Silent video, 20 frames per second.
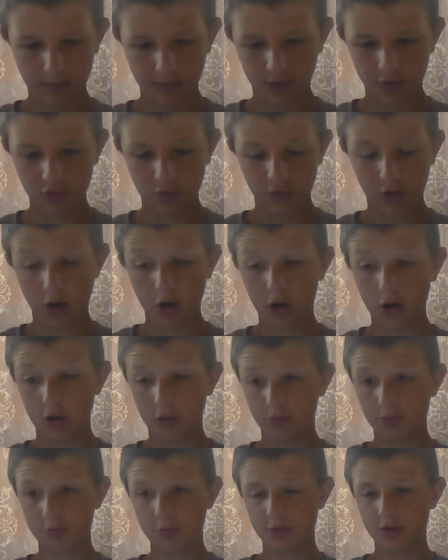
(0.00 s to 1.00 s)
These were
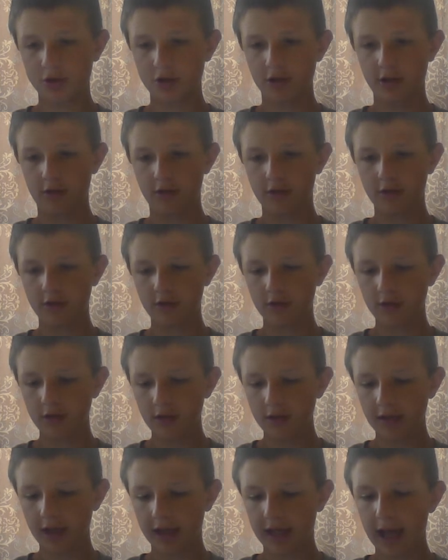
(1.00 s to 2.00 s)
all, jeez.
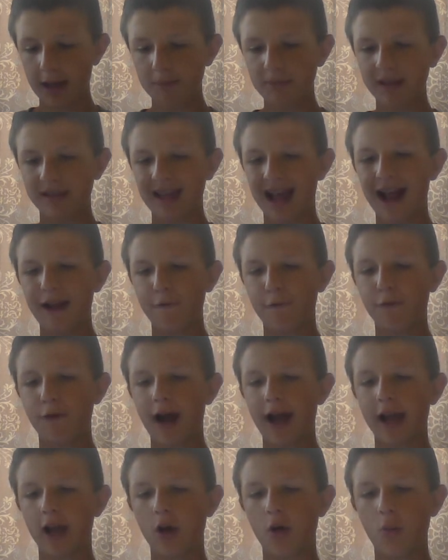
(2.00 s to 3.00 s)
They kept these on
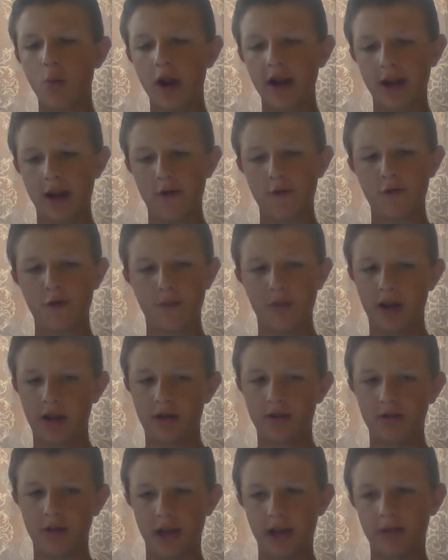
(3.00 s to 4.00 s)
file waiting for me.
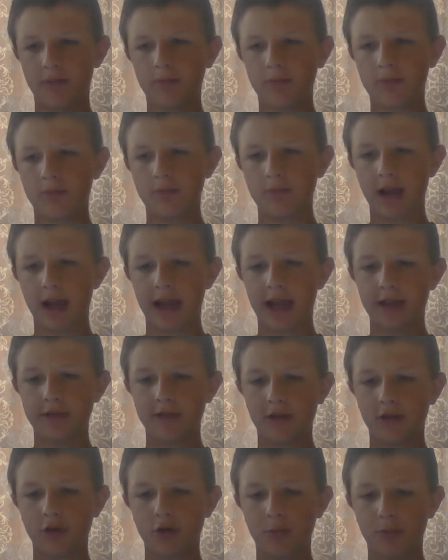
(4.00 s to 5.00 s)
Like, I had
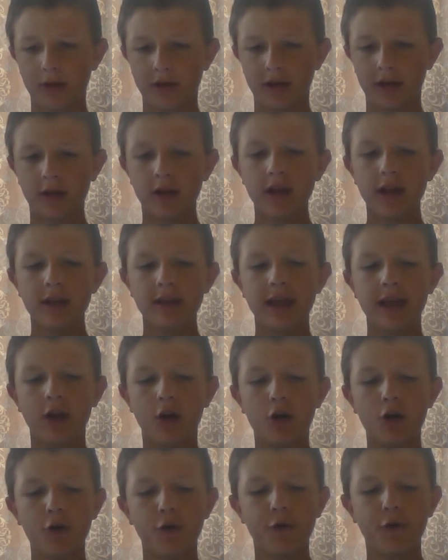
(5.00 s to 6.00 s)
this whole plan out. They had
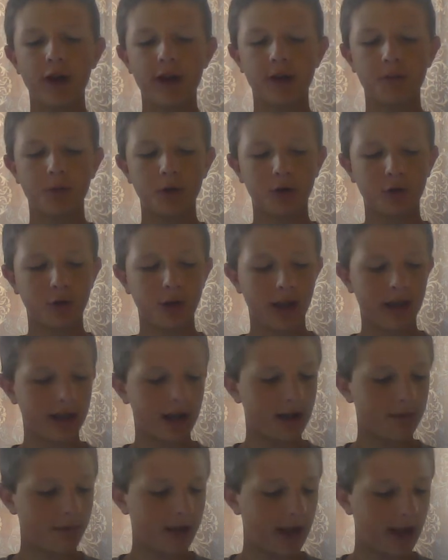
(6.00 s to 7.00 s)
a whole Facebook thing
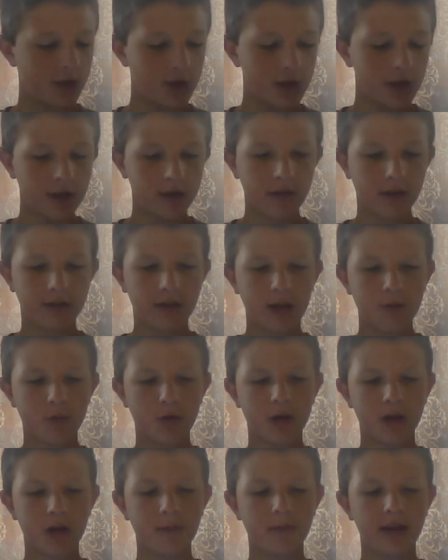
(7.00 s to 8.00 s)
on page. They said
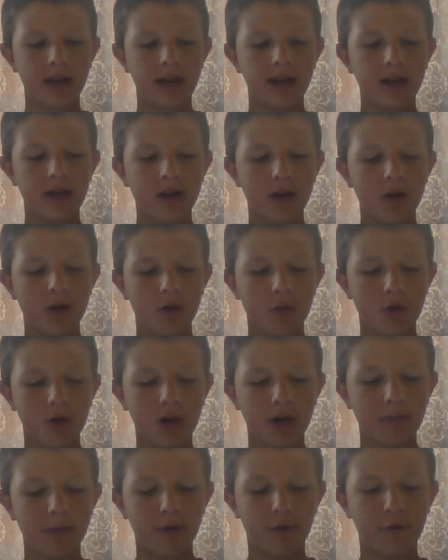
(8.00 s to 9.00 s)
we're gonna be
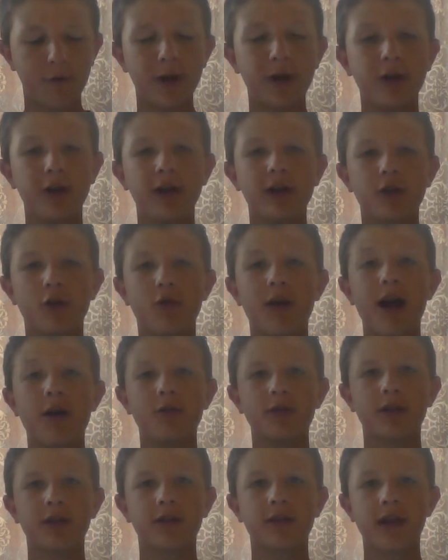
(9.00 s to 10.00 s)
fiddling around
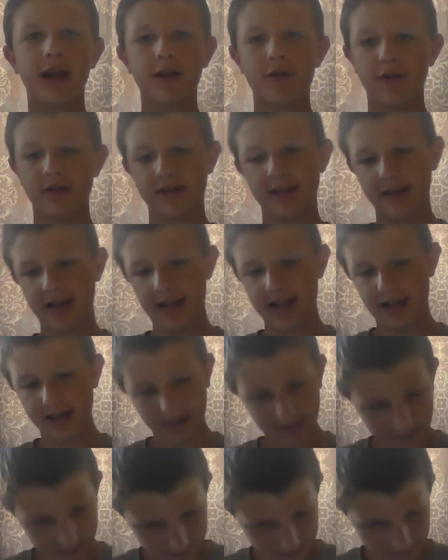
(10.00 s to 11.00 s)
with the siren today.